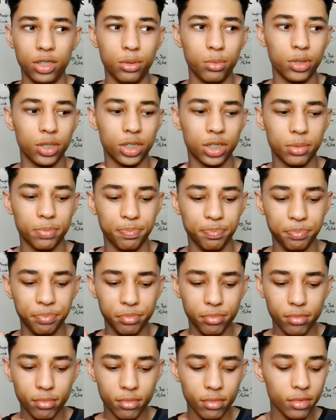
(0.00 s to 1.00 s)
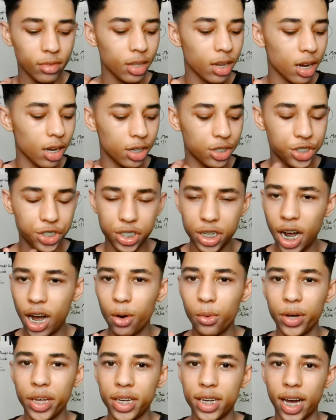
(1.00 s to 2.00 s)
You was
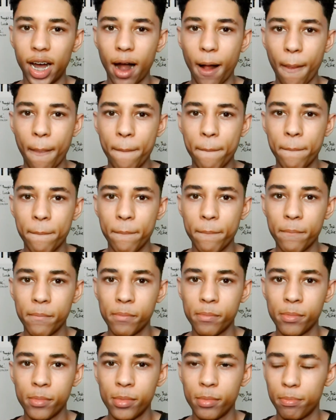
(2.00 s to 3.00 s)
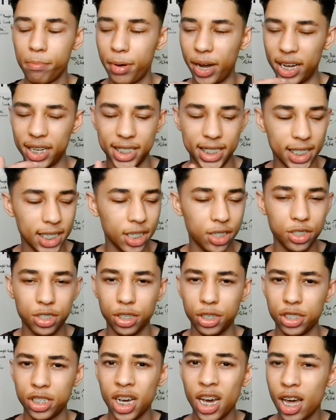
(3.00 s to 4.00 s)
shouted at by
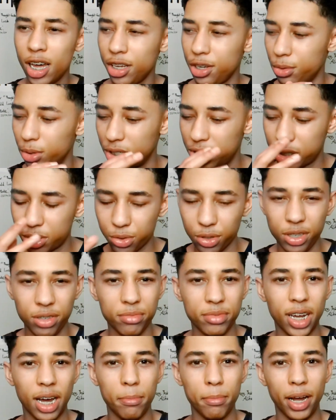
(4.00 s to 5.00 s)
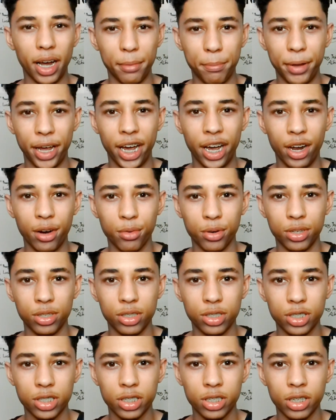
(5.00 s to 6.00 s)
teachers. You were screamed at by
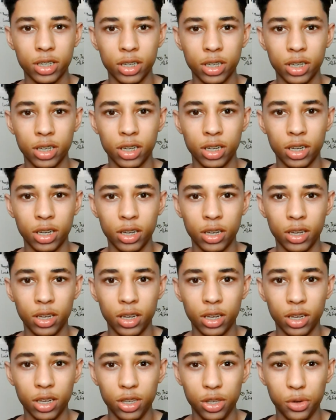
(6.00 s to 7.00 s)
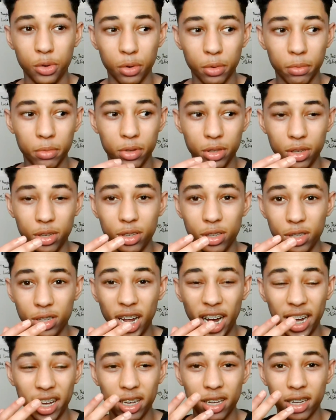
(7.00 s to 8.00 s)
parents. You
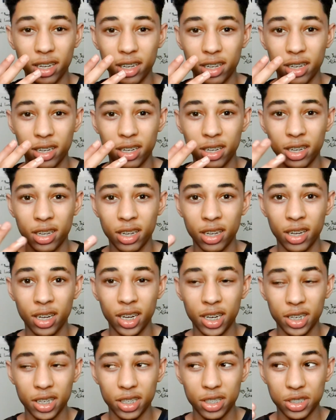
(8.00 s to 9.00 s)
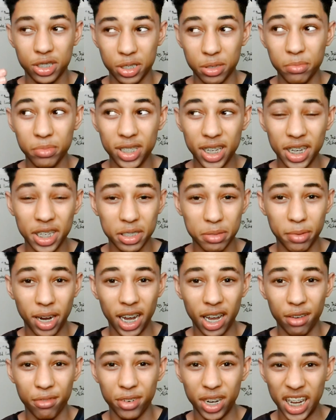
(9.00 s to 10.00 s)
like, some things
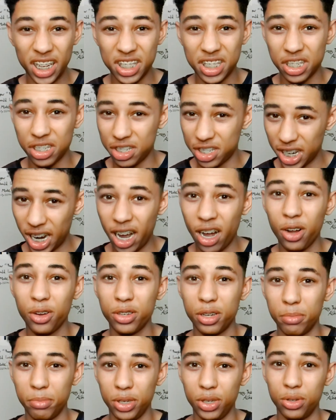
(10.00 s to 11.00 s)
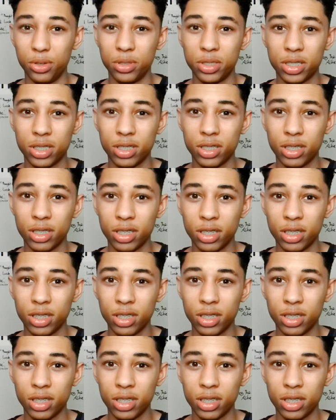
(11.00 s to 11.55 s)
might have led to child abuse.